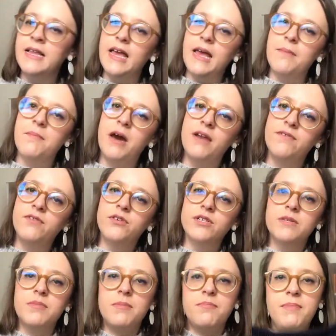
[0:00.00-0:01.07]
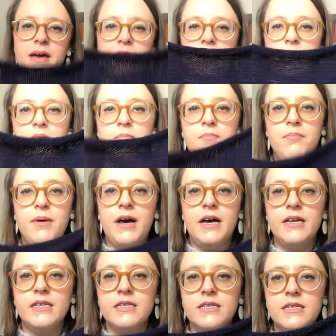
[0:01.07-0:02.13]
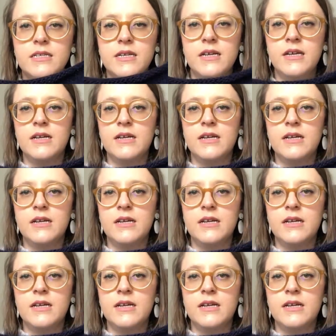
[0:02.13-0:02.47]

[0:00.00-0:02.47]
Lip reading: it might have looked a bit better, but